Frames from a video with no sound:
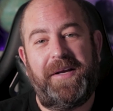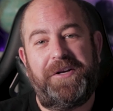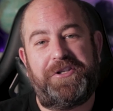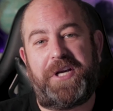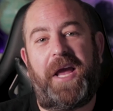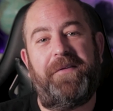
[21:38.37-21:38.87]

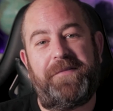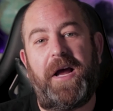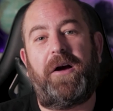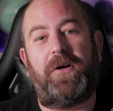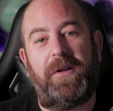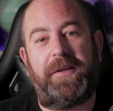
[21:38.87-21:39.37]
shaved
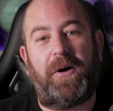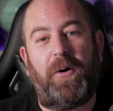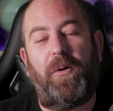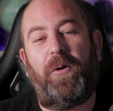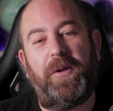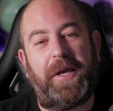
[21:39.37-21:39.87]
knuckle in the
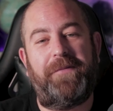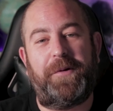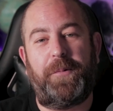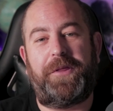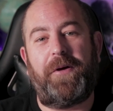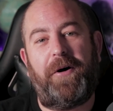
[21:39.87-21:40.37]
hole, even
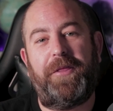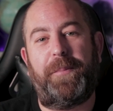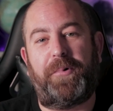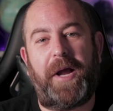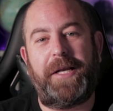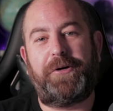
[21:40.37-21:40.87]
with all the
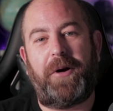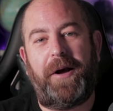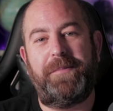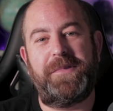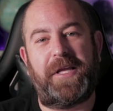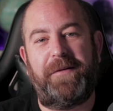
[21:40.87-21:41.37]

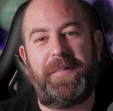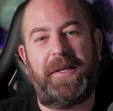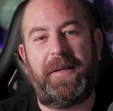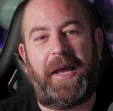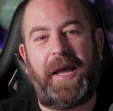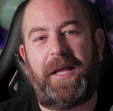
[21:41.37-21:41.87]
breadcrumbs that have been
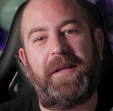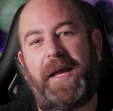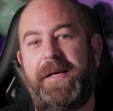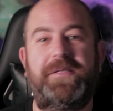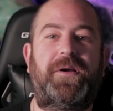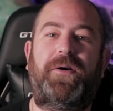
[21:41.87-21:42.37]
laid
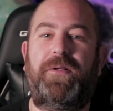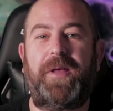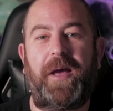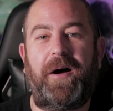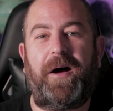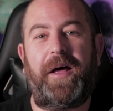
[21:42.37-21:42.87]
like as early
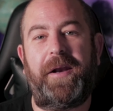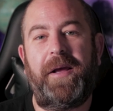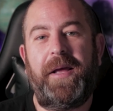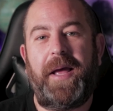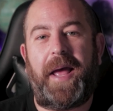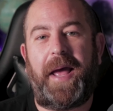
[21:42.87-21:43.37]
on
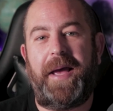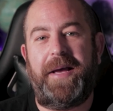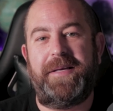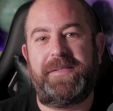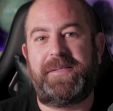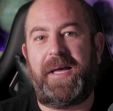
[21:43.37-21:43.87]

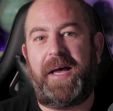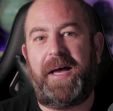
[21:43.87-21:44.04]
as